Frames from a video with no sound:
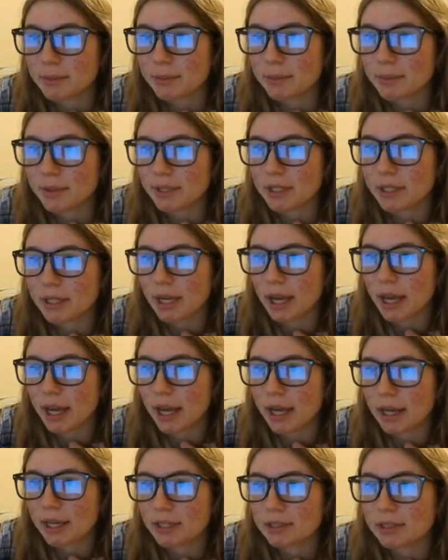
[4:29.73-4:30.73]

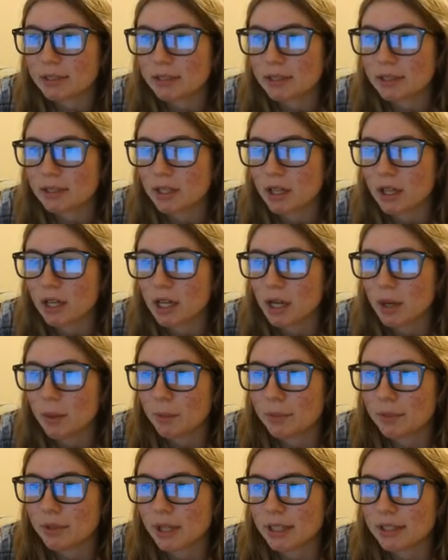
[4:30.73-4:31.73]
bx
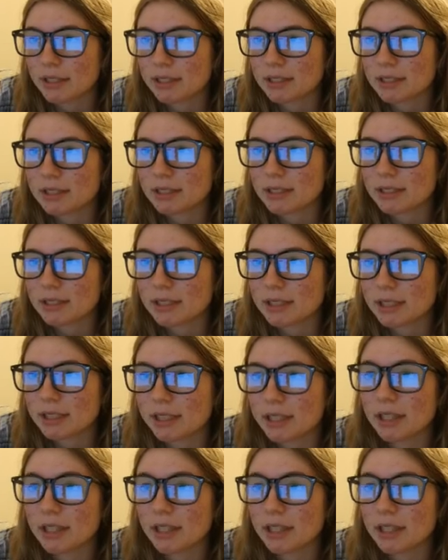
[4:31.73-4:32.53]
plus c,